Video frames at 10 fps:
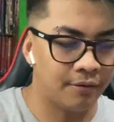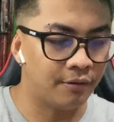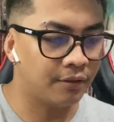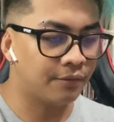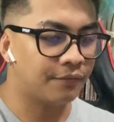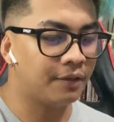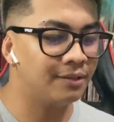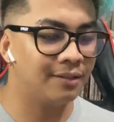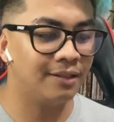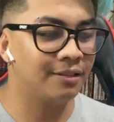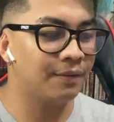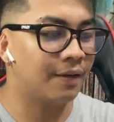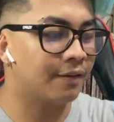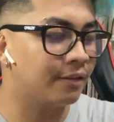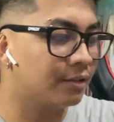On the first list of
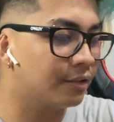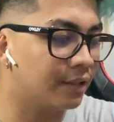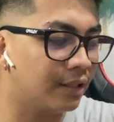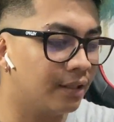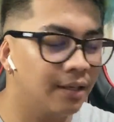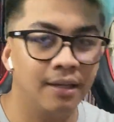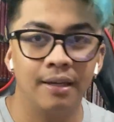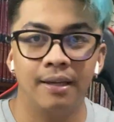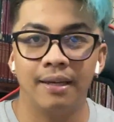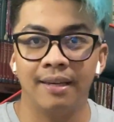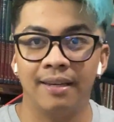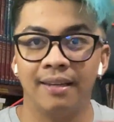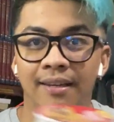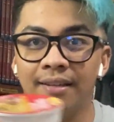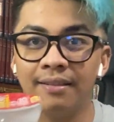our grocery
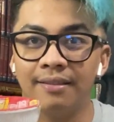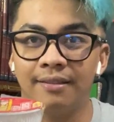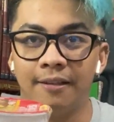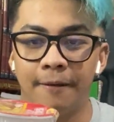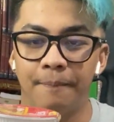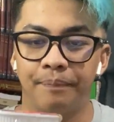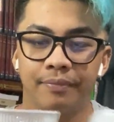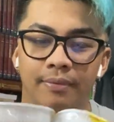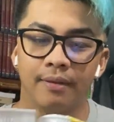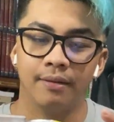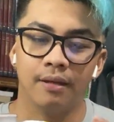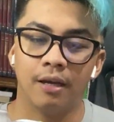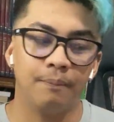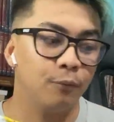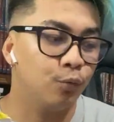is the
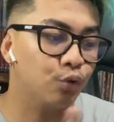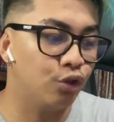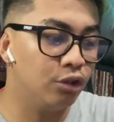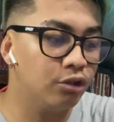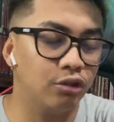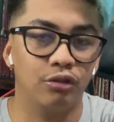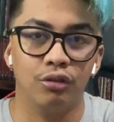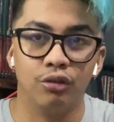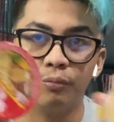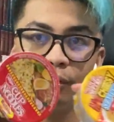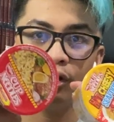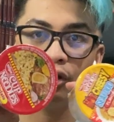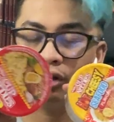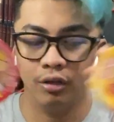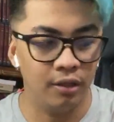cup noodles. Ito po.
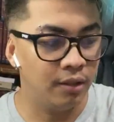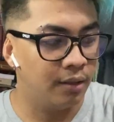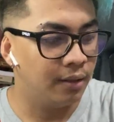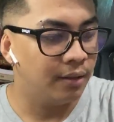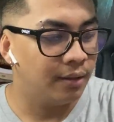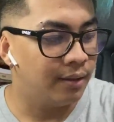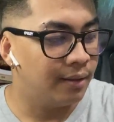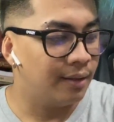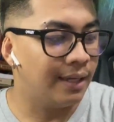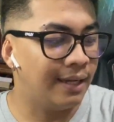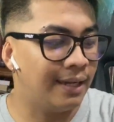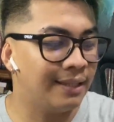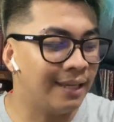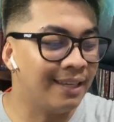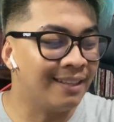
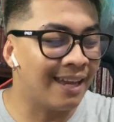And ayan